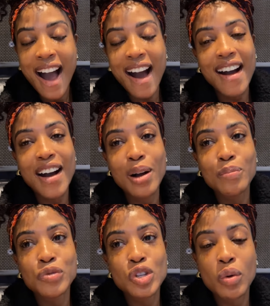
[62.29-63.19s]

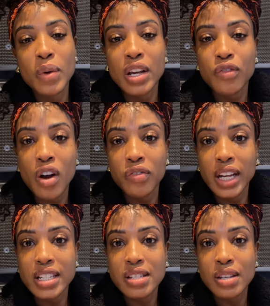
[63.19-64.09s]
Um, so we're waiting for our
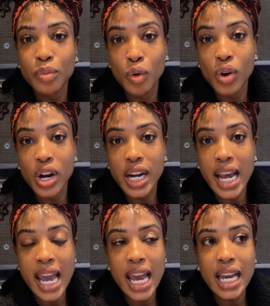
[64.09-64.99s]
flight to board,
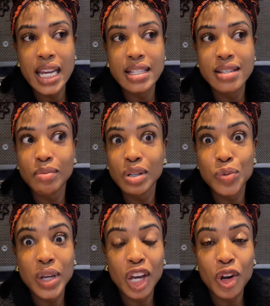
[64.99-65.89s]
and once
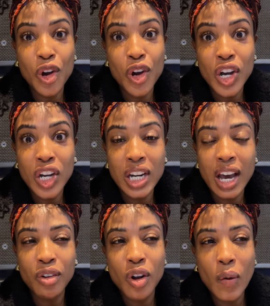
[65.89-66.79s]
we get on,
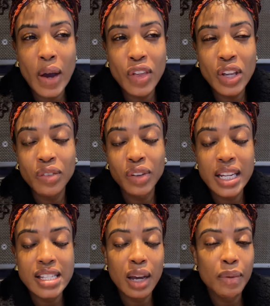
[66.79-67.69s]
I don't know, I think the
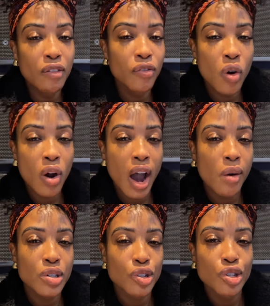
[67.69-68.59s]
flight is like about four
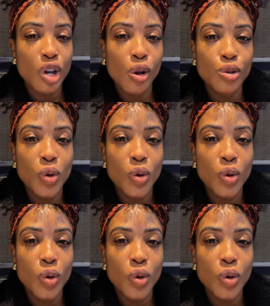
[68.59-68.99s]
hours or so,